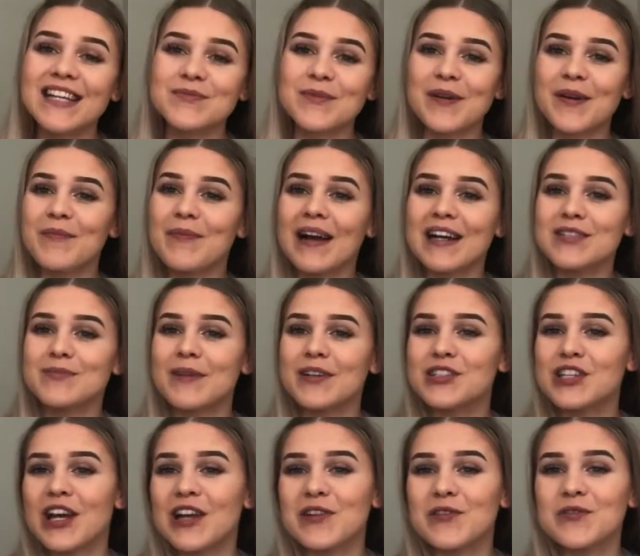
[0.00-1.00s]
Welcome back to my
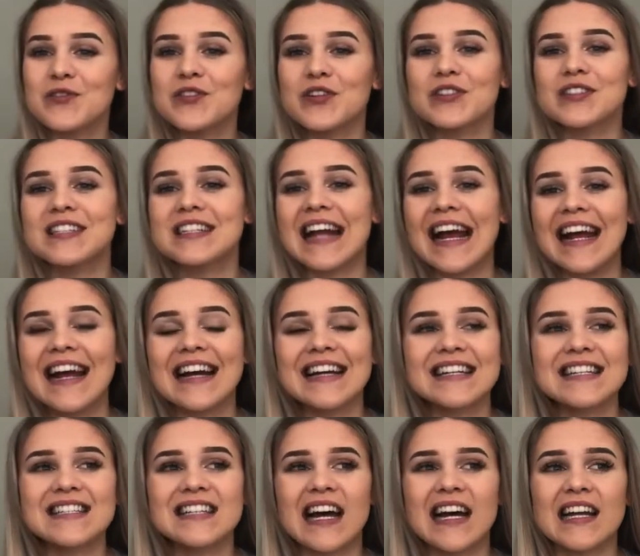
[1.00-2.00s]
channel. So today
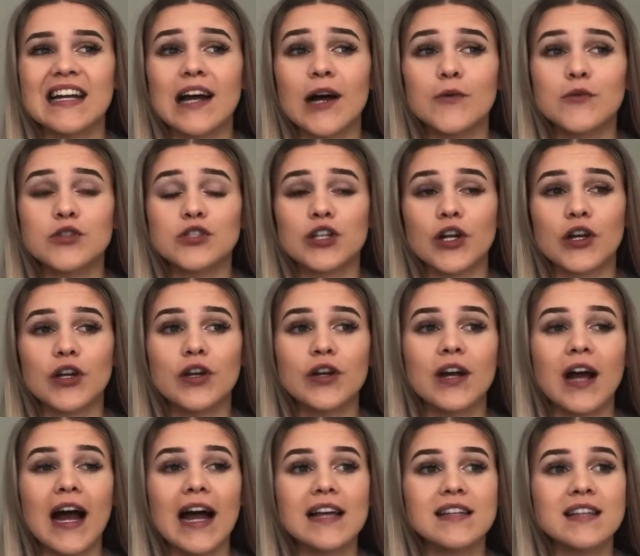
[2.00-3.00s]
I decided I would show
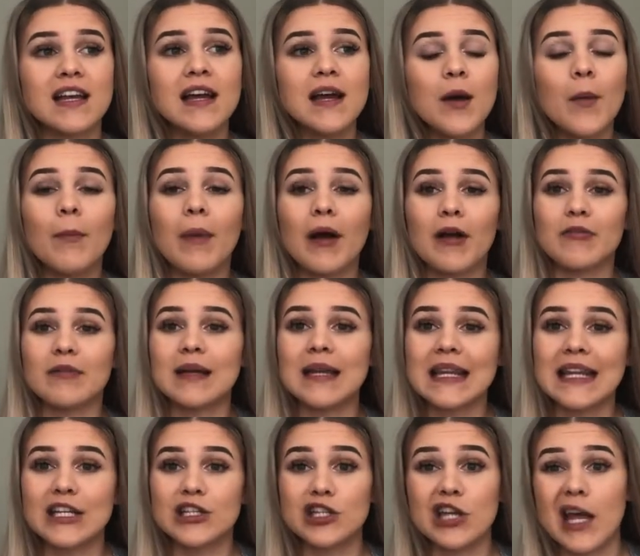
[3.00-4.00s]
you guys my
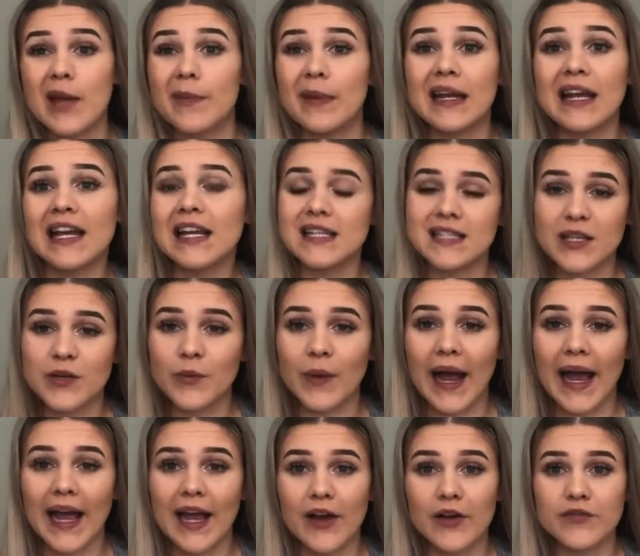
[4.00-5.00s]
really cheap and easy
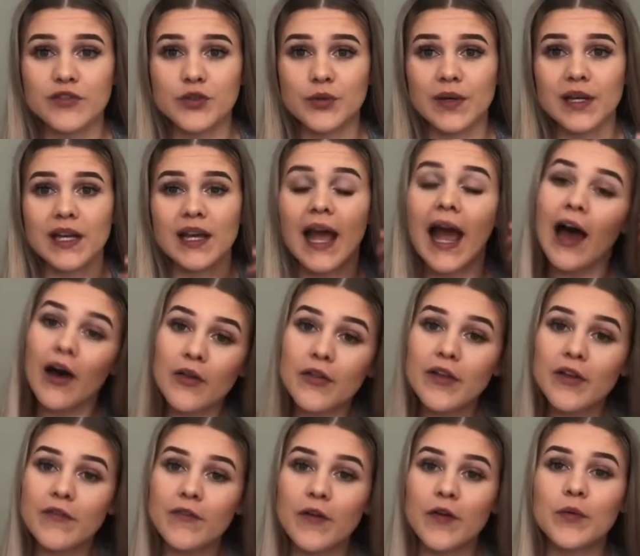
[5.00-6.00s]
way of doing
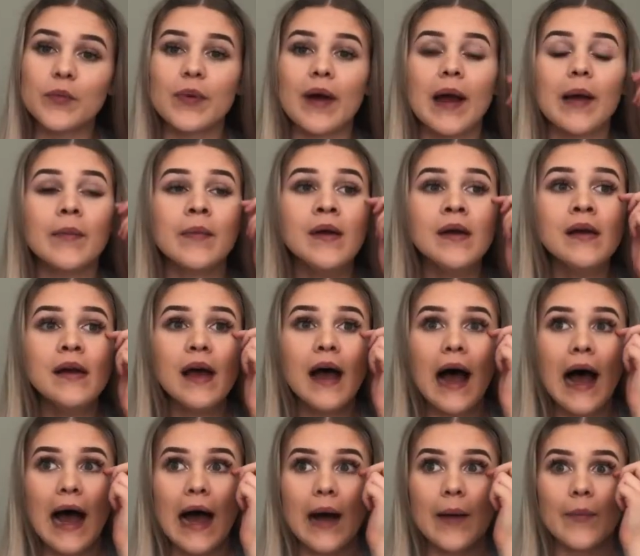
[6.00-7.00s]
healthy food prep
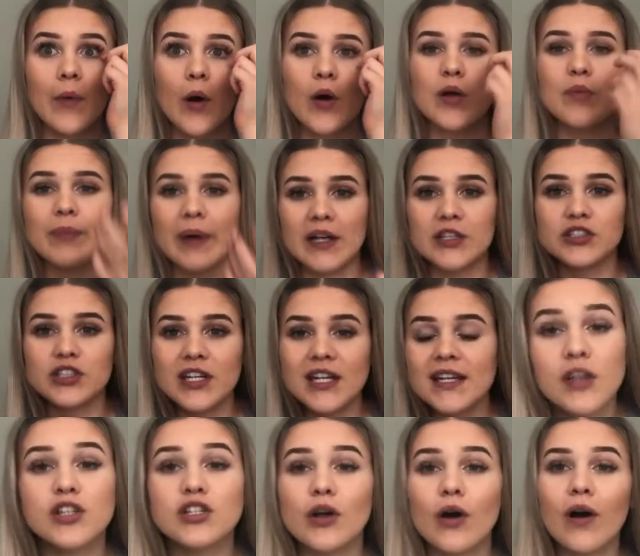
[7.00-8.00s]
on a budget.
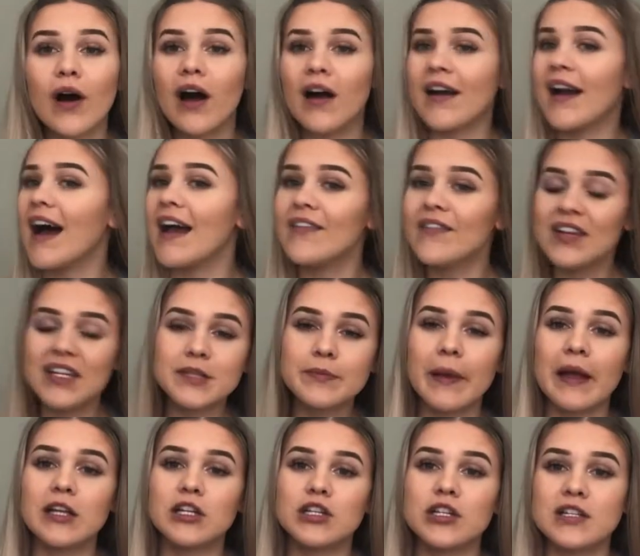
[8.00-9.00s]
So I'll kind of
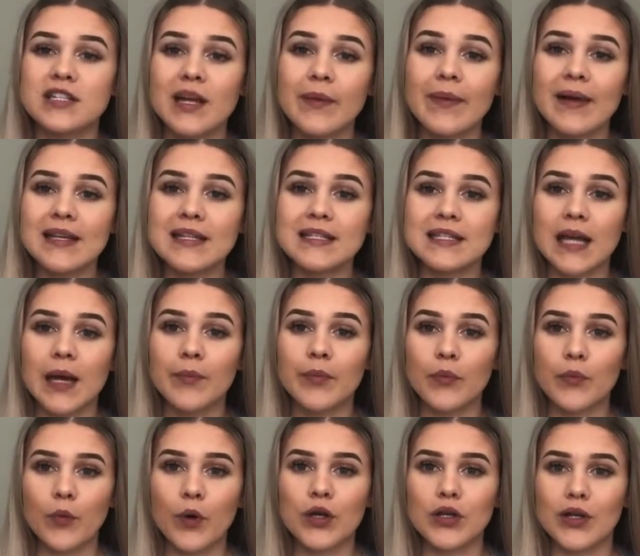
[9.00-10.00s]
explain to you step by step
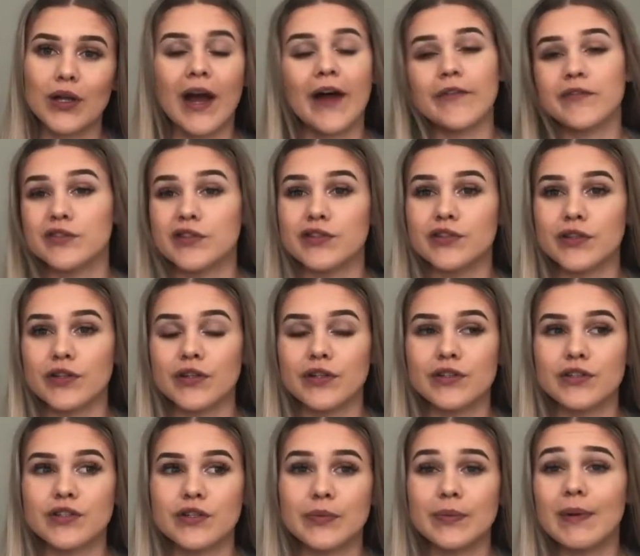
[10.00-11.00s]
what you have to
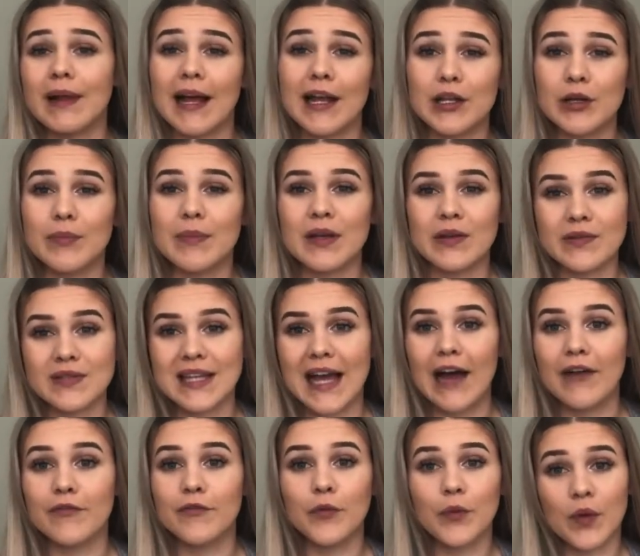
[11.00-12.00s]
do to plan your meals
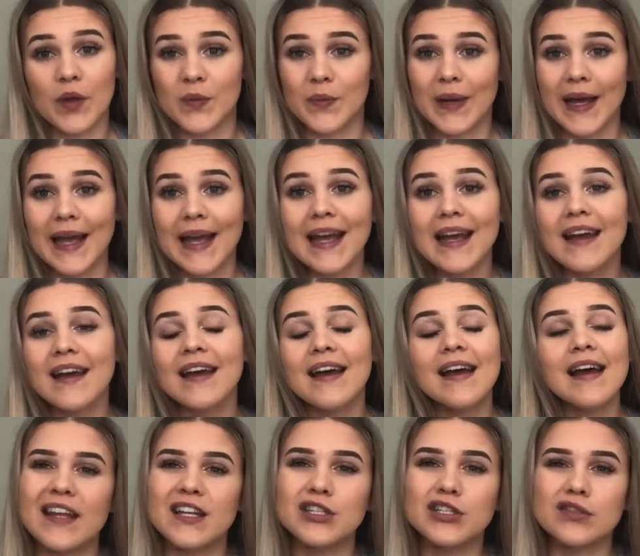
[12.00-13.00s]
out for the week,
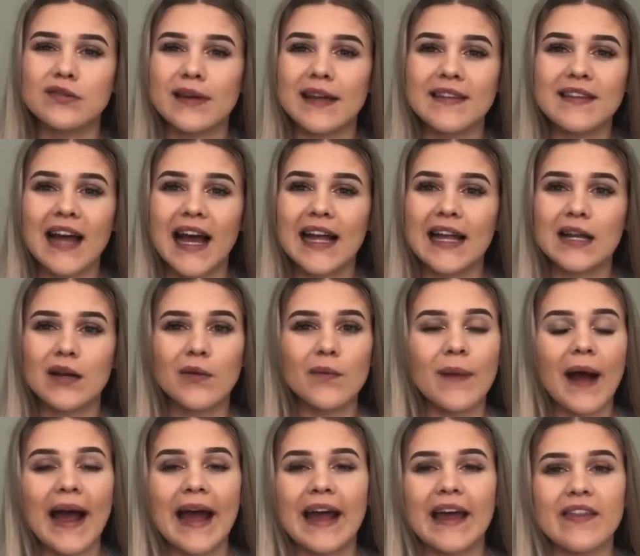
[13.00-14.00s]
and doing that in a
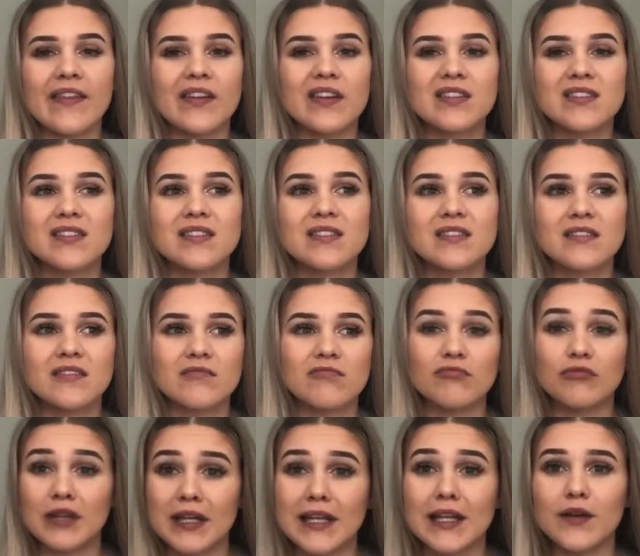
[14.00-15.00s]
way that's
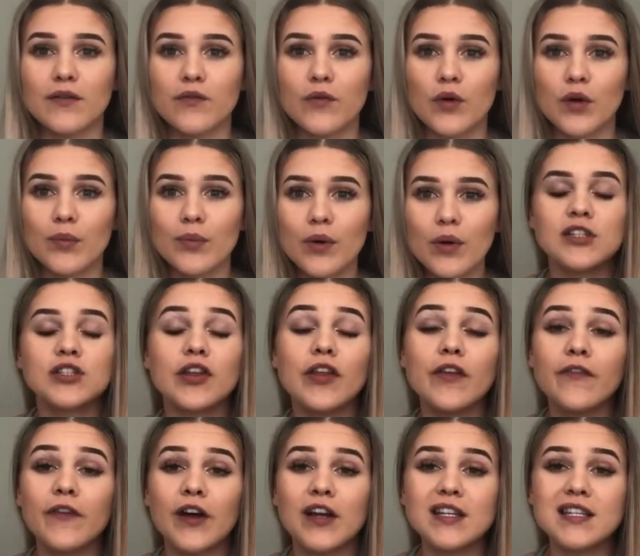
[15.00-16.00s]
really affordable. So
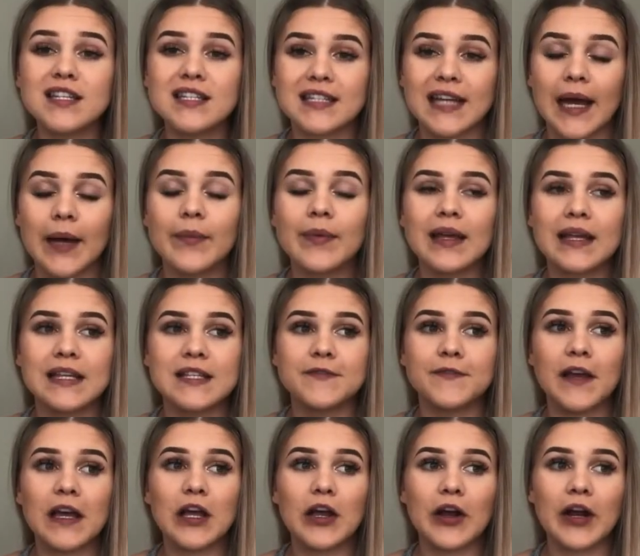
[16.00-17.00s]
the first step is
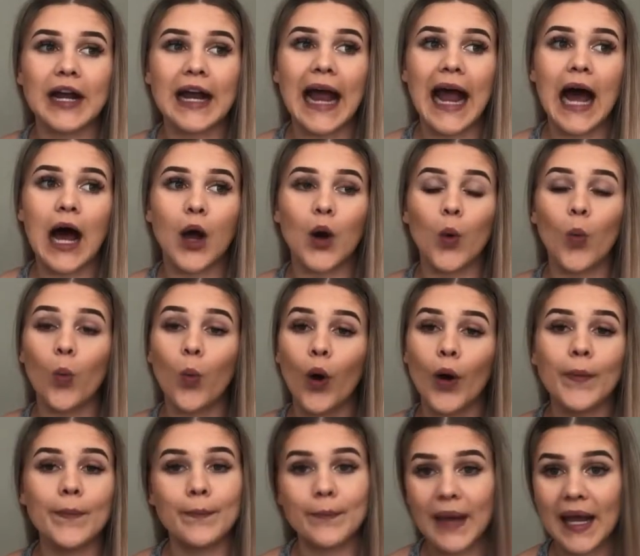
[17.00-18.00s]
figuring out
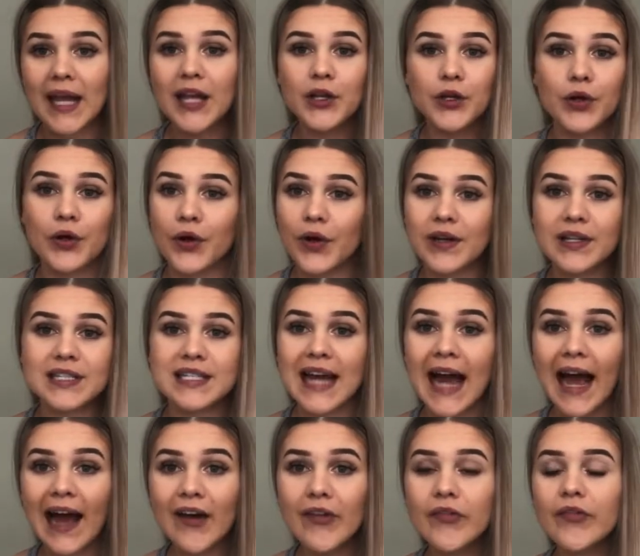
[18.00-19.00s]
what meat you're going to
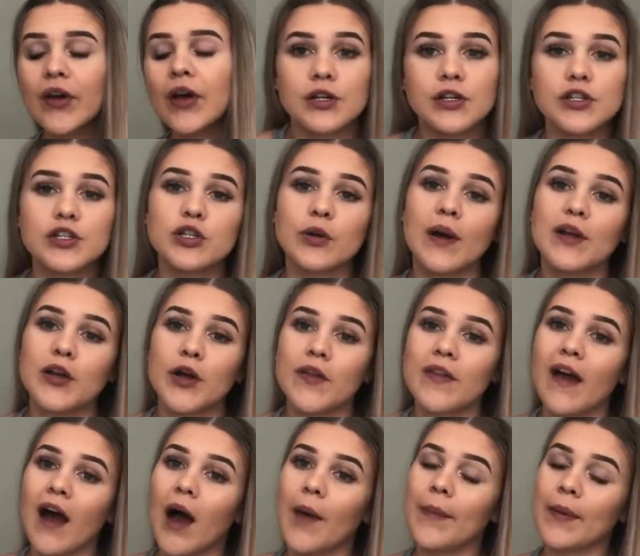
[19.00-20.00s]
have. So I know
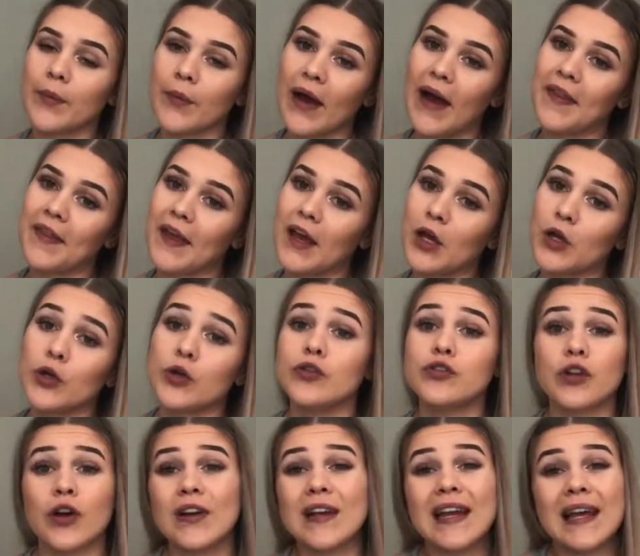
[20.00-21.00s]
there are people out there who
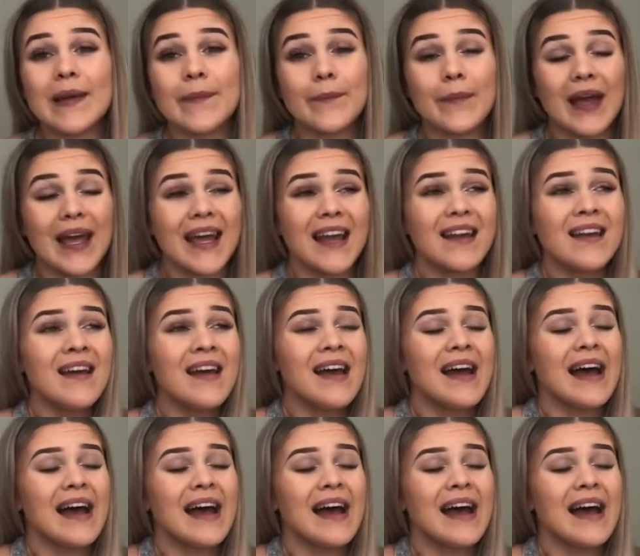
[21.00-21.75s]
don't eat meat.